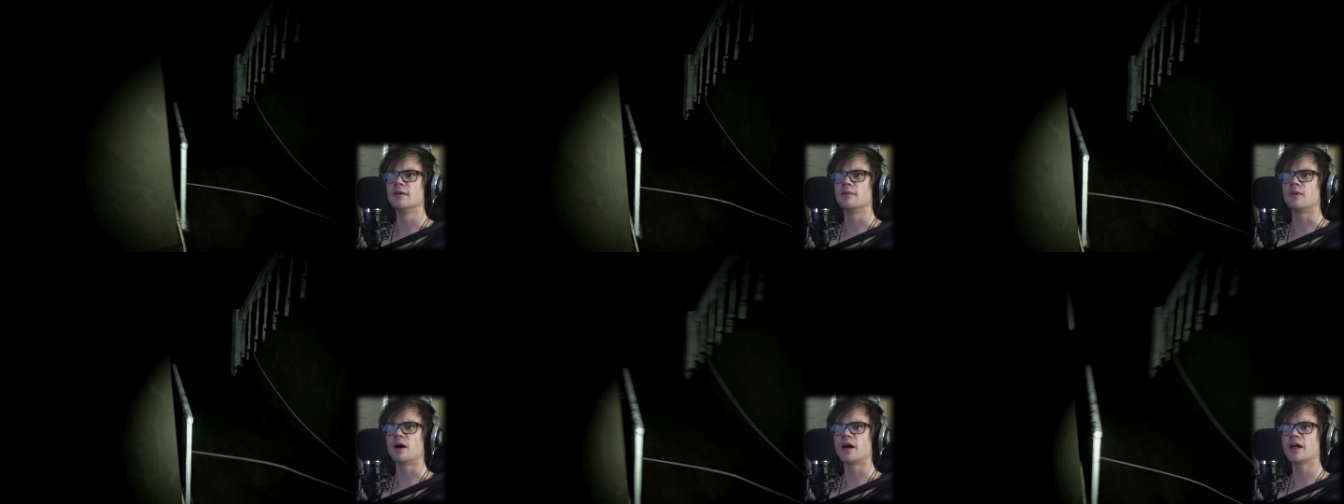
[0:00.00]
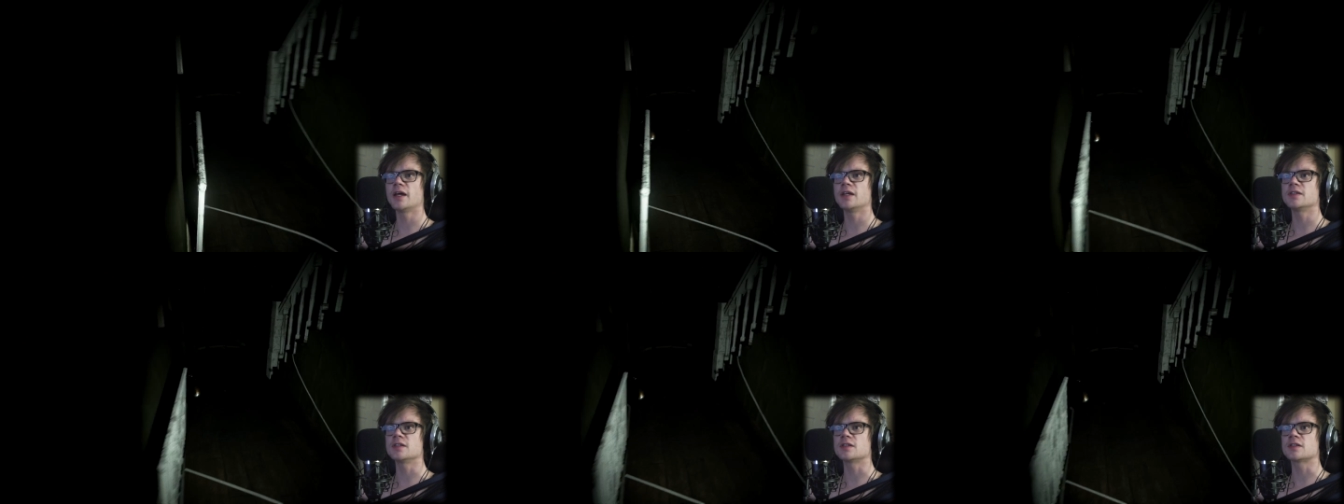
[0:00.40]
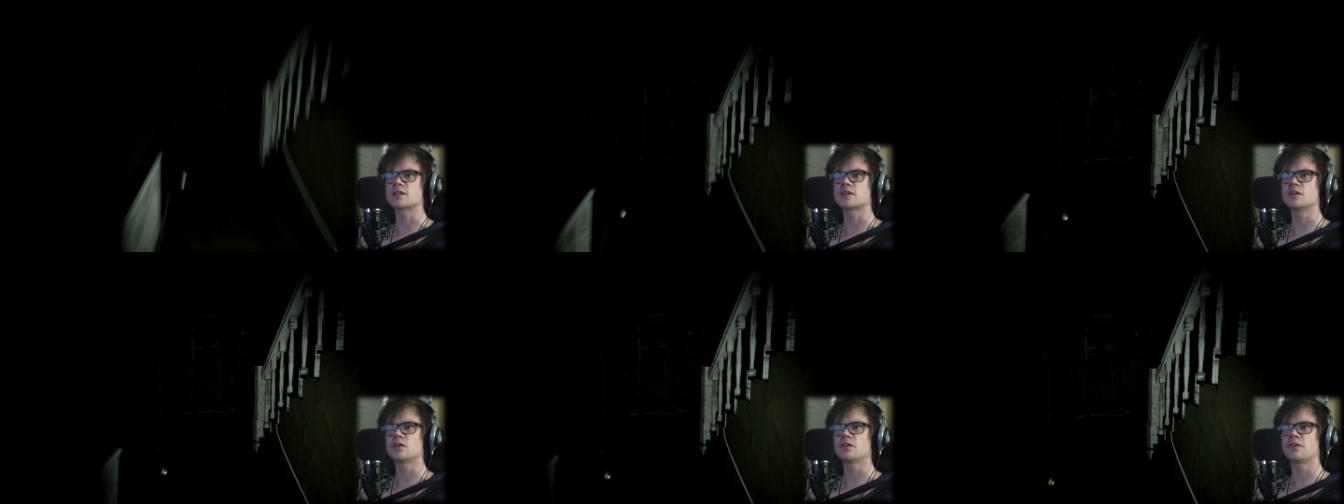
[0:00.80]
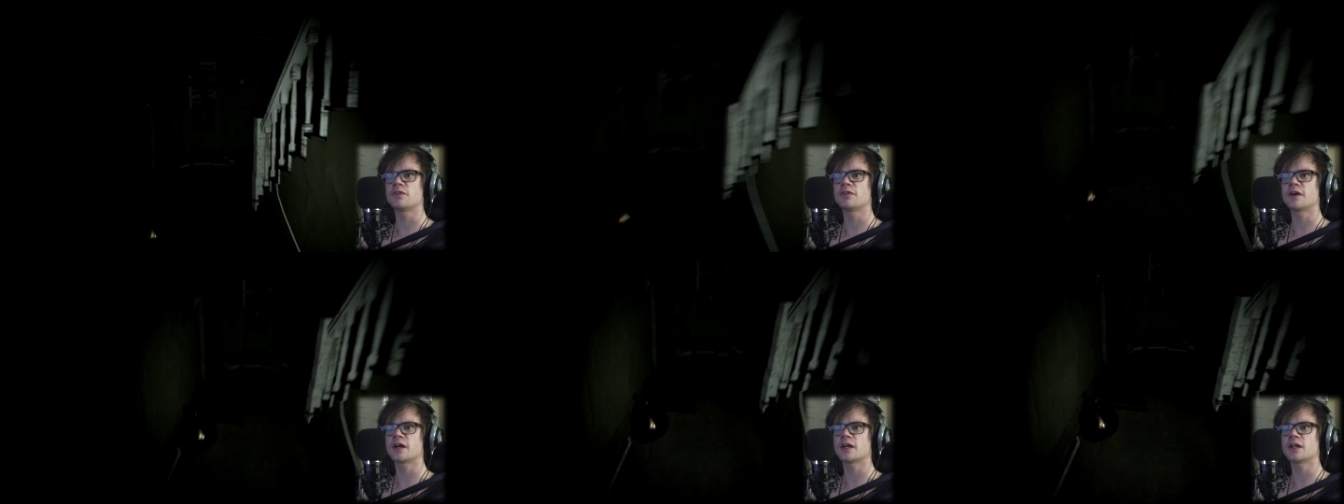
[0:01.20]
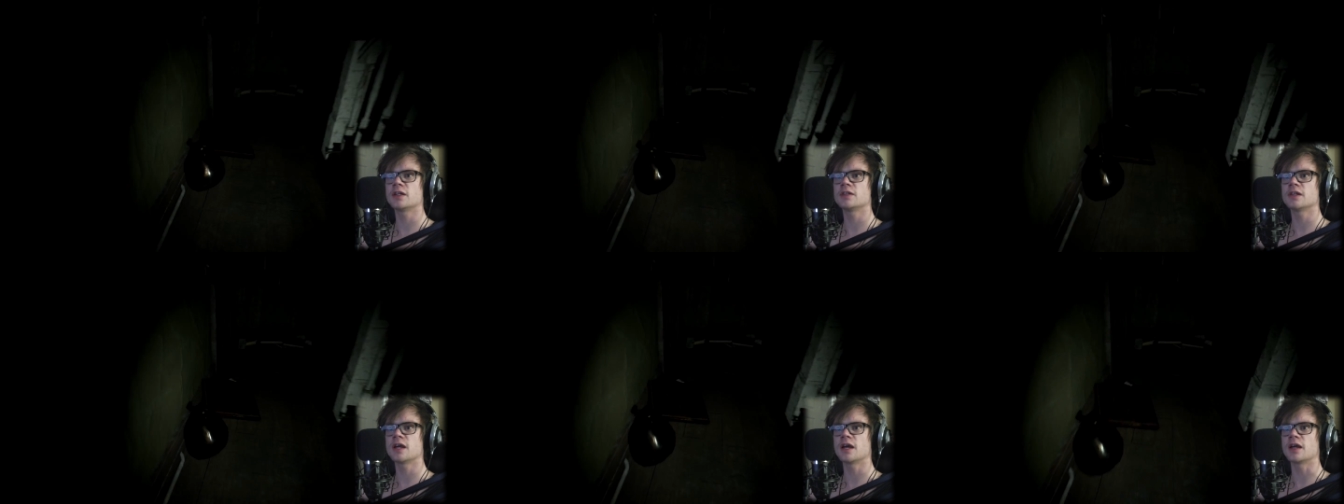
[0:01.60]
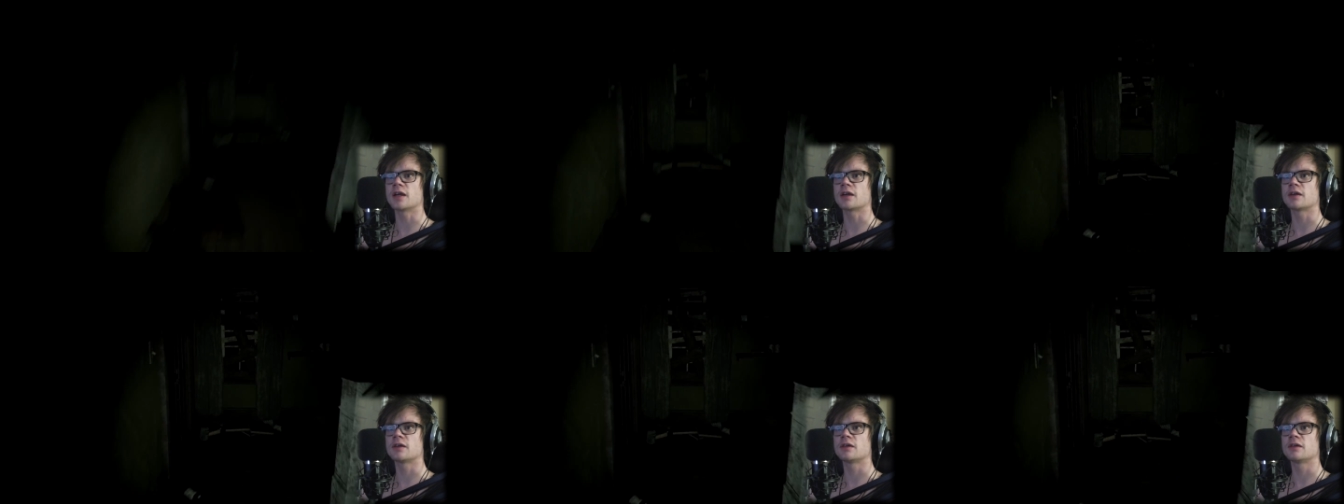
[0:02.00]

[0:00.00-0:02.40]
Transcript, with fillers: Why is it so fucking dank?